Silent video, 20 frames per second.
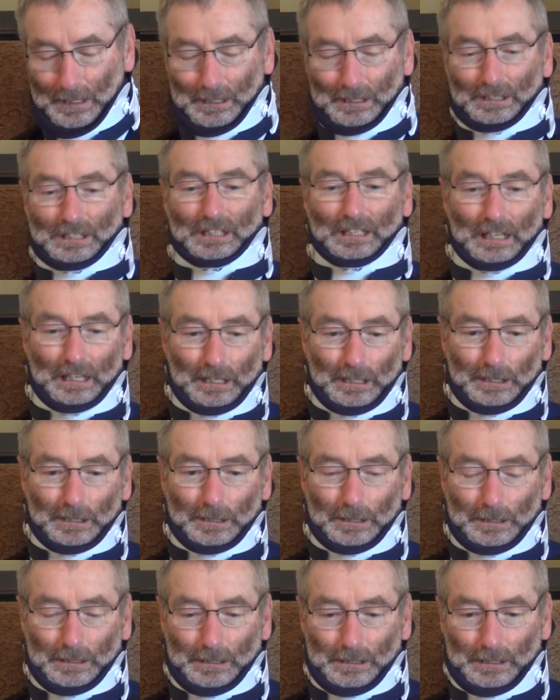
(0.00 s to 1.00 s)
said,
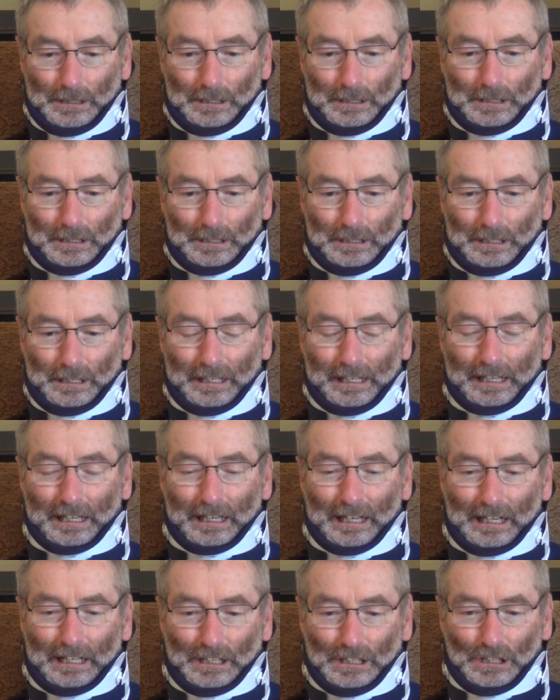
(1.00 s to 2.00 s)
and
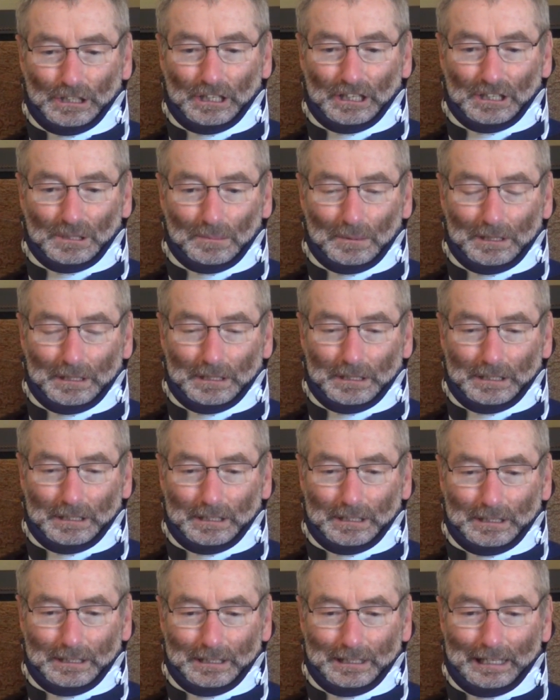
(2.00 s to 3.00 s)
I had just been
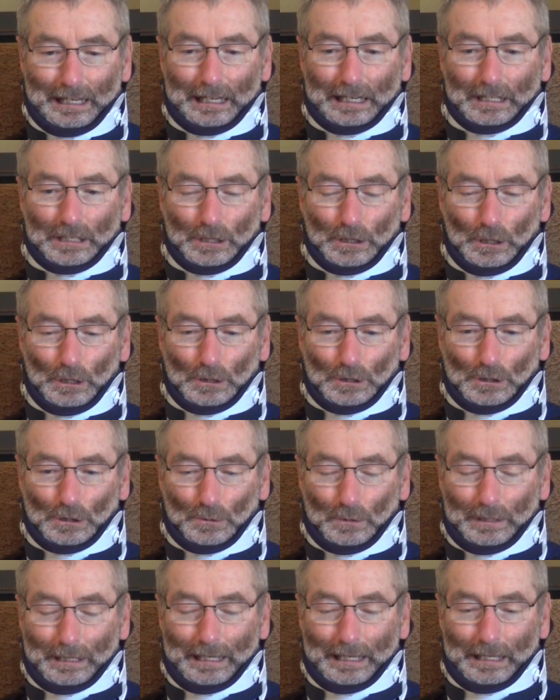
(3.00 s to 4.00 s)
diagnosed
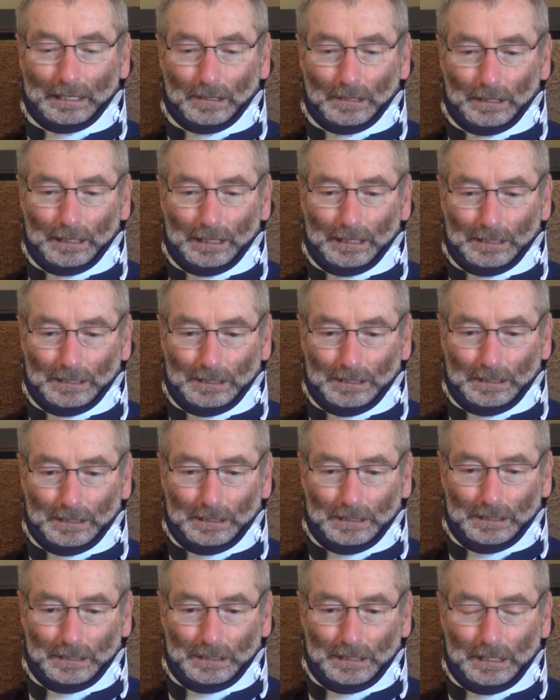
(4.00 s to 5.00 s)
with ALS.
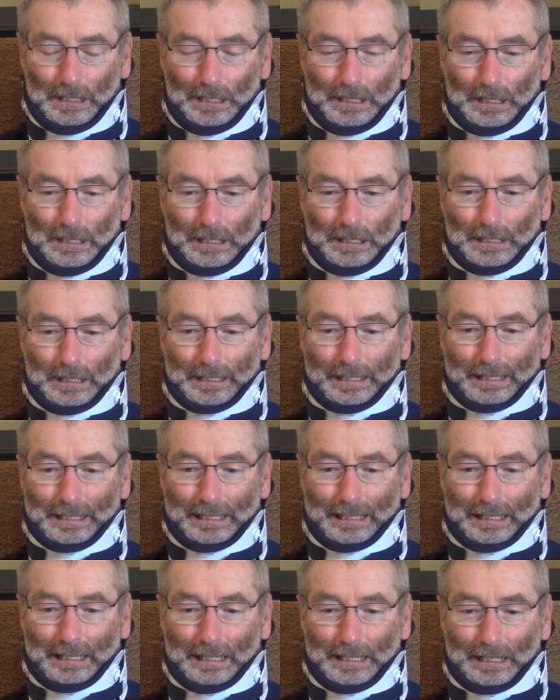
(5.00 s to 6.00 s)

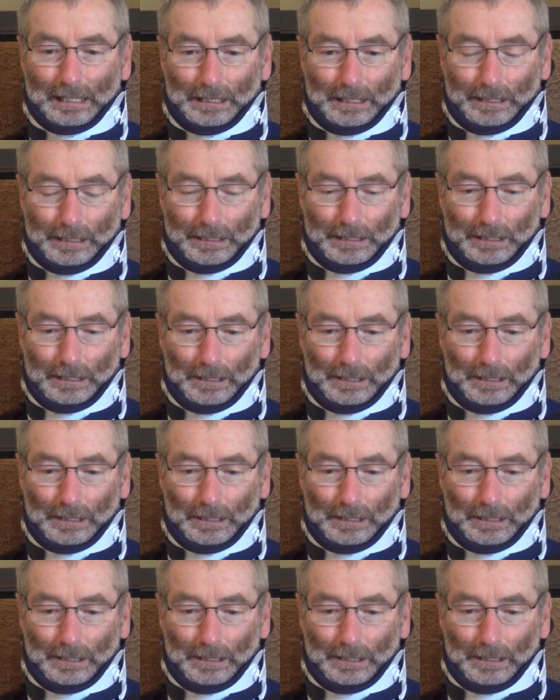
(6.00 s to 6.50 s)
And